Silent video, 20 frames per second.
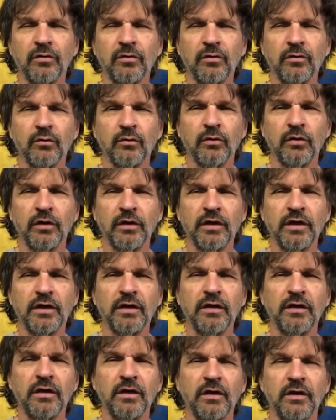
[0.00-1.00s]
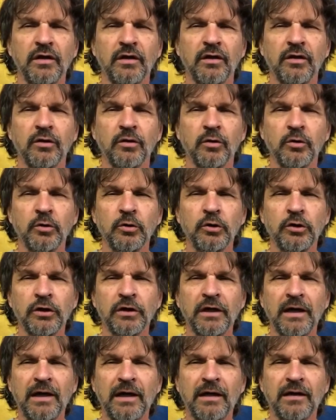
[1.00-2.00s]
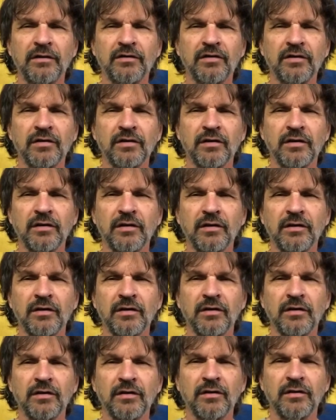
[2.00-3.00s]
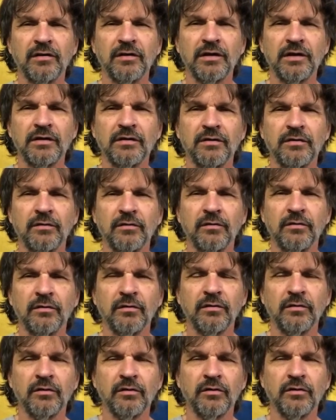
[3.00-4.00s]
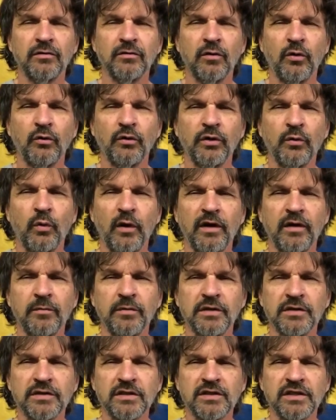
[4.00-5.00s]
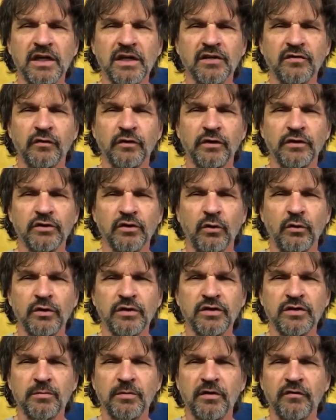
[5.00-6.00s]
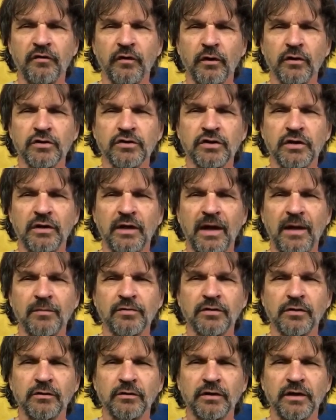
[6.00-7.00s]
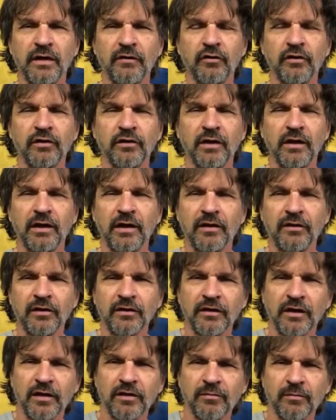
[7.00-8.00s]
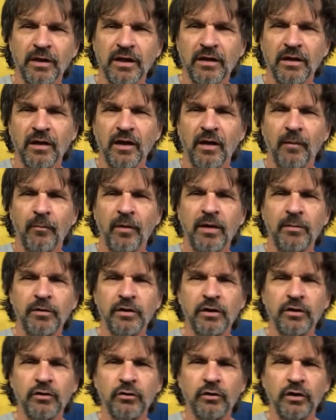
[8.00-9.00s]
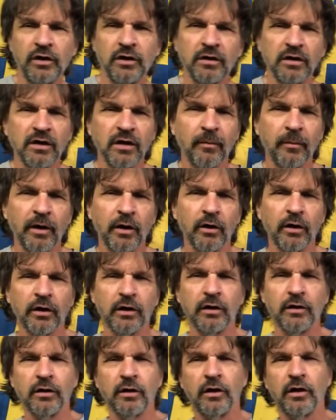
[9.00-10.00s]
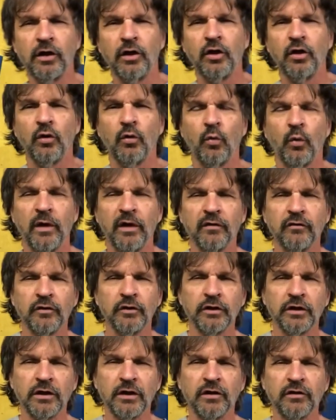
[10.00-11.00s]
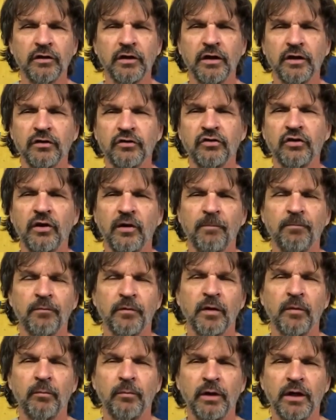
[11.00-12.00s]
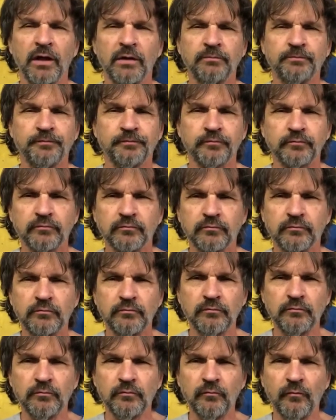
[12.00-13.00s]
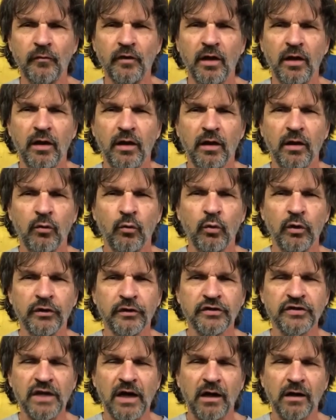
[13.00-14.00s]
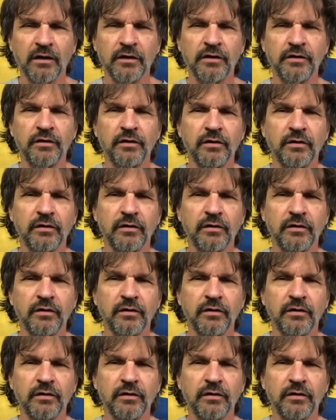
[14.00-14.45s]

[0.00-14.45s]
really look at that the only way to be successful is always to be first in absolutely everything. I think that may be a uniquely American way of looking at things. But with a solid